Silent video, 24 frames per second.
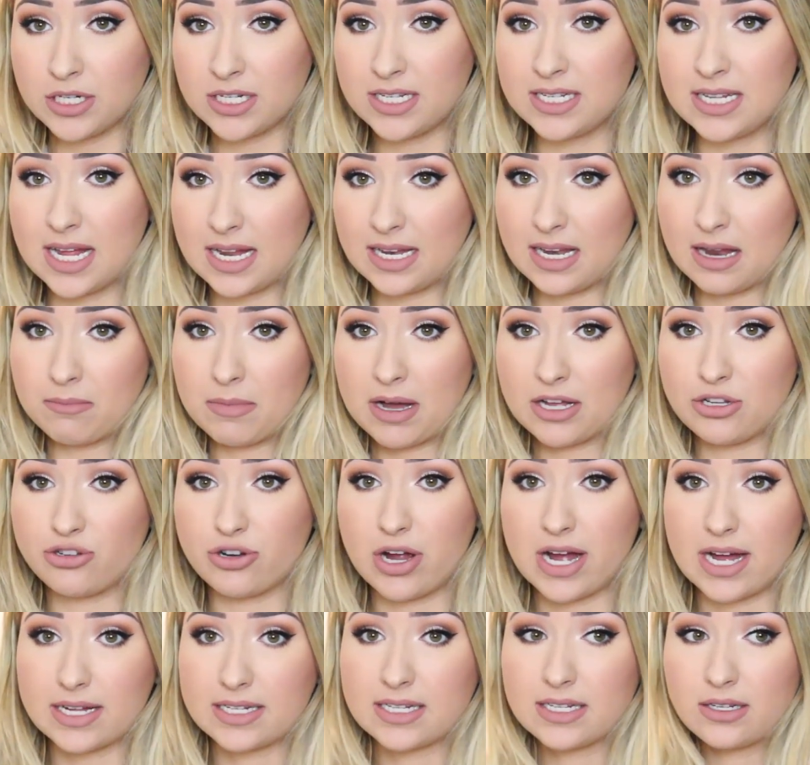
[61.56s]
just sitting in my
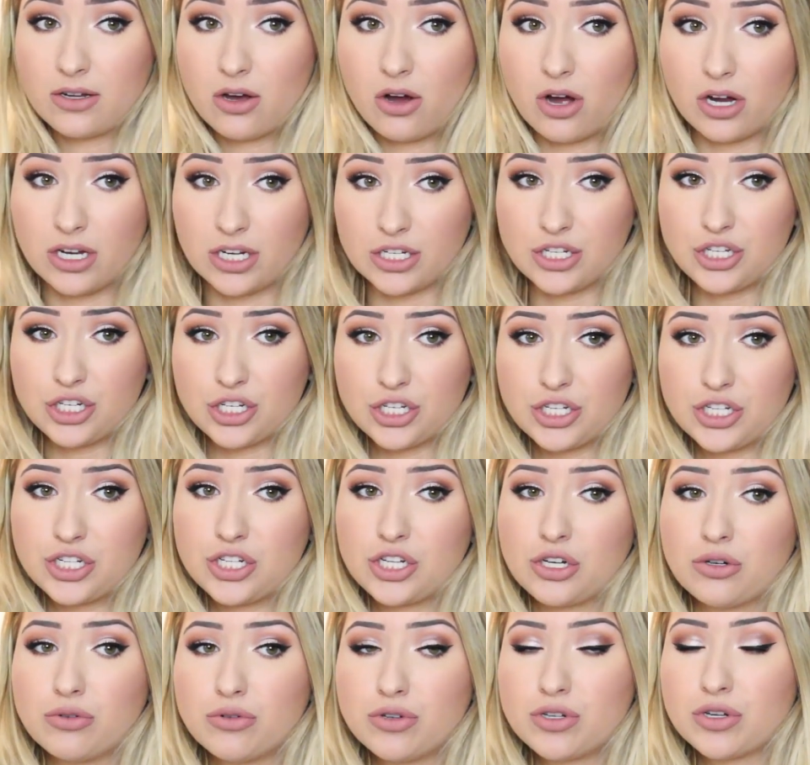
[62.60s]
dressing gown. It's just
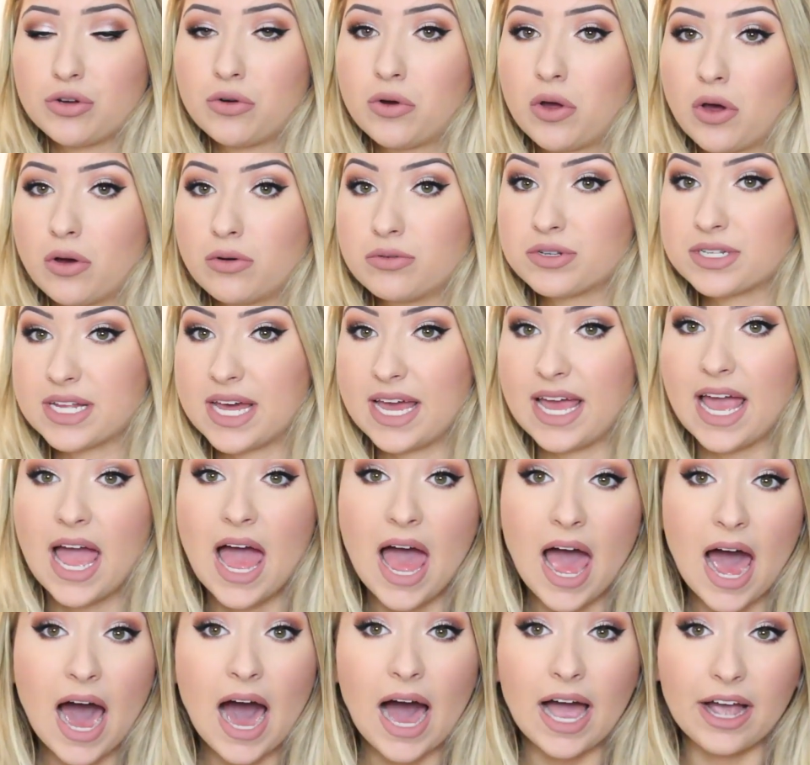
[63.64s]
so cozy.
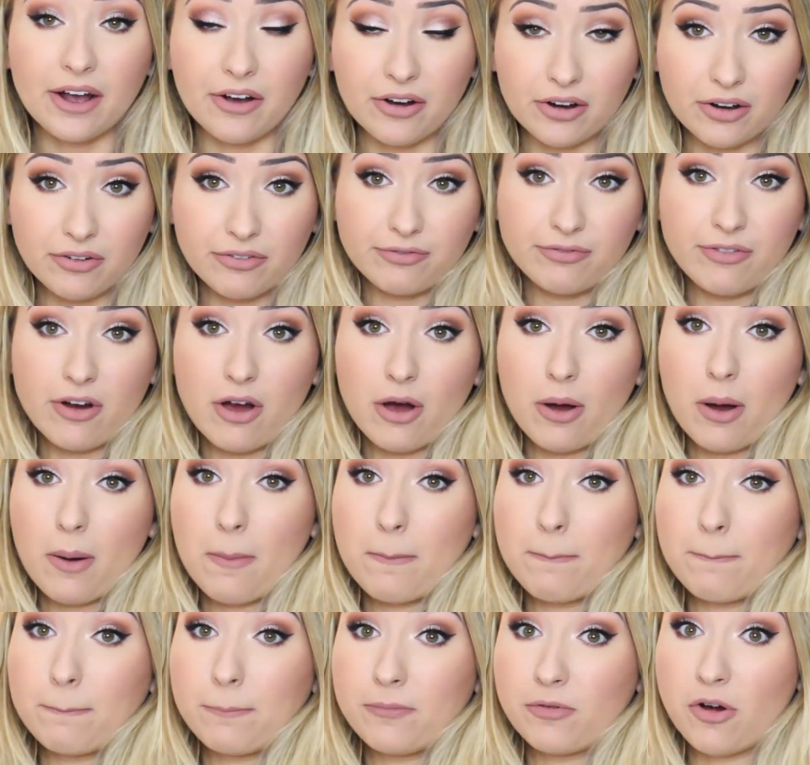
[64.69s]
I got it
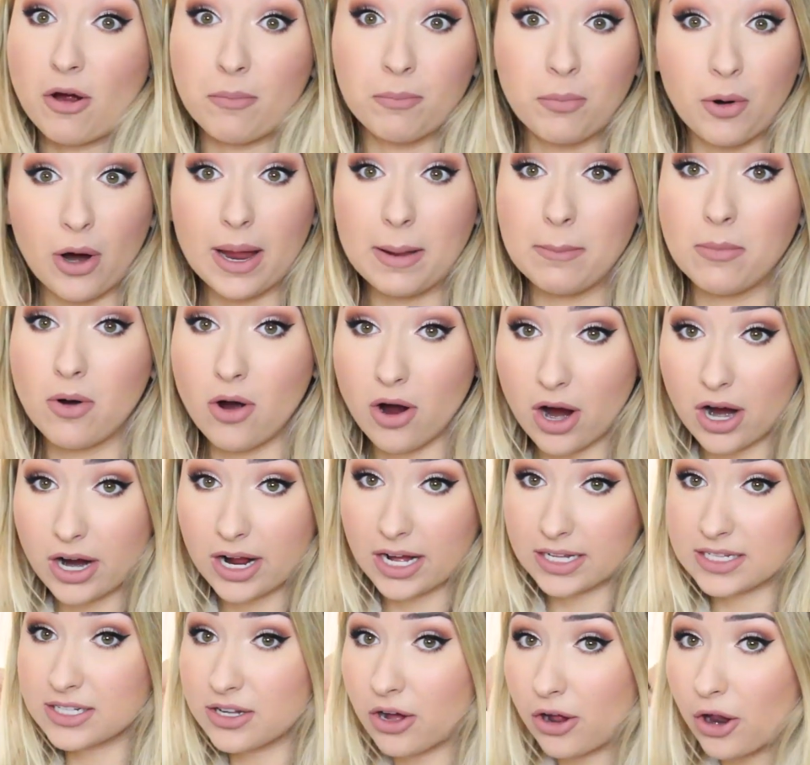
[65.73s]
from Primark.
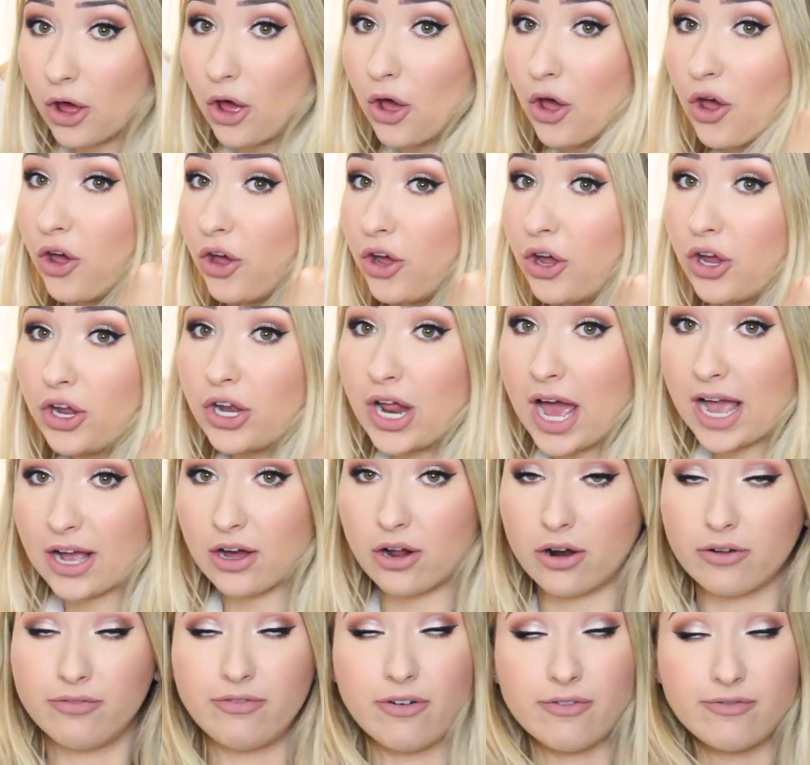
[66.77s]
It's got a hood. I
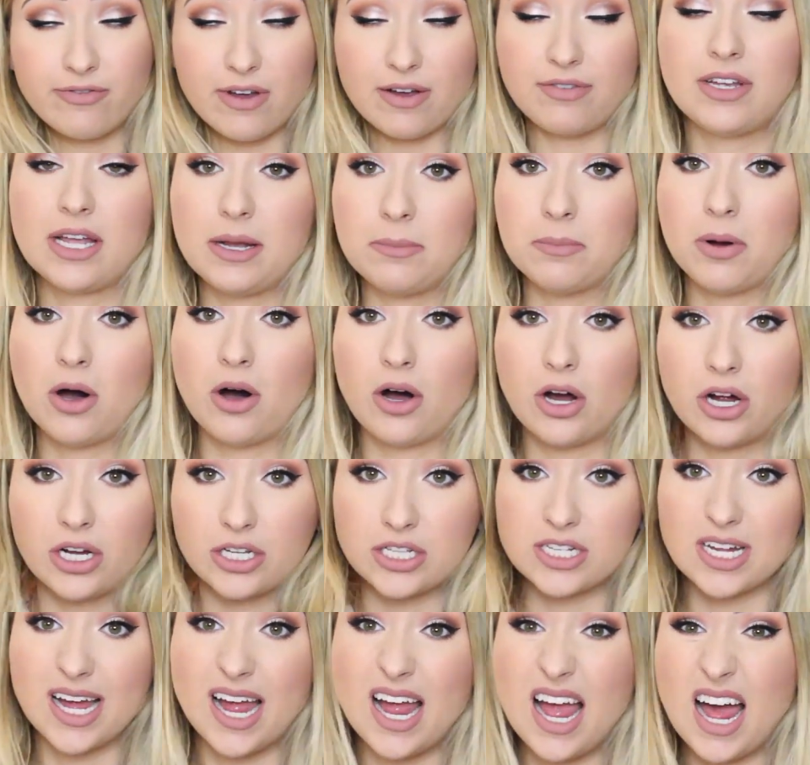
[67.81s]
got it for
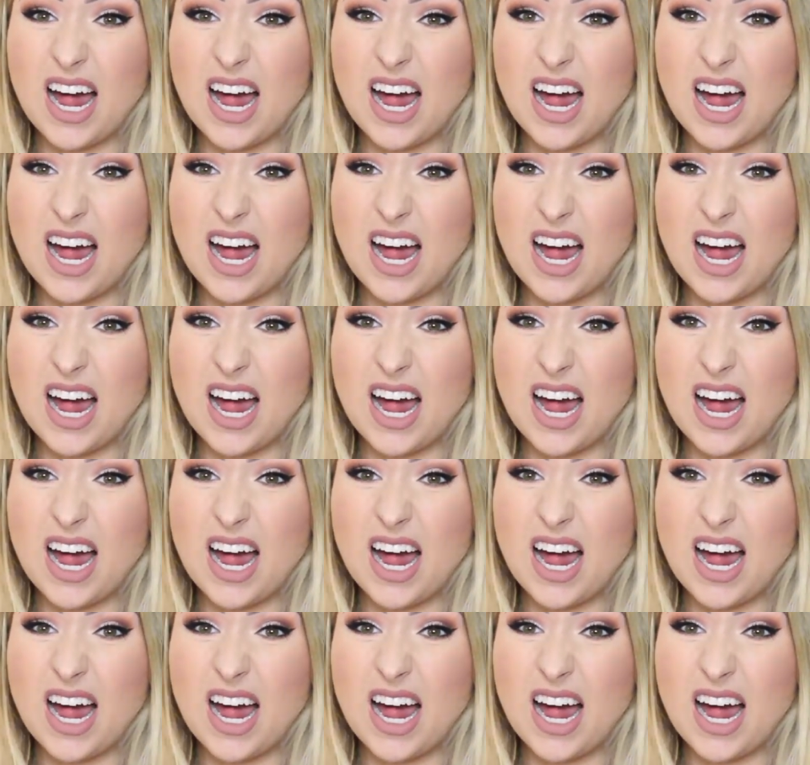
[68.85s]
£15.